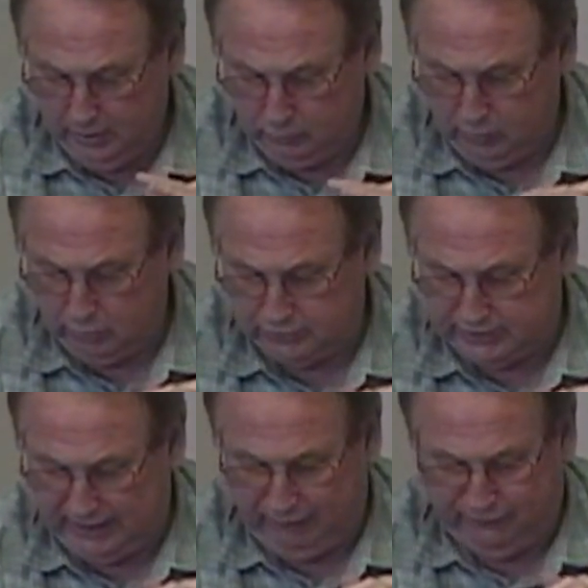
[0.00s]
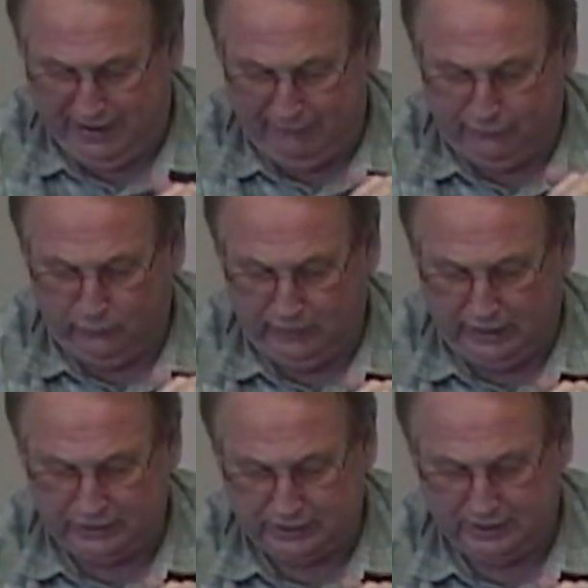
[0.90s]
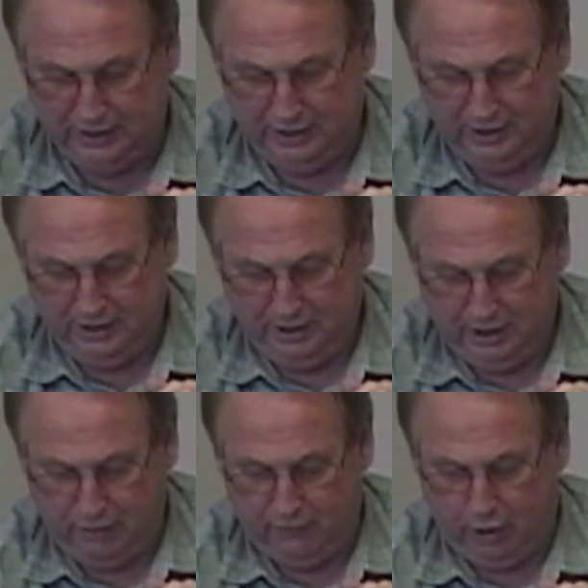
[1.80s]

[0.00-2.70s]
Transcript: we will see faithfulness of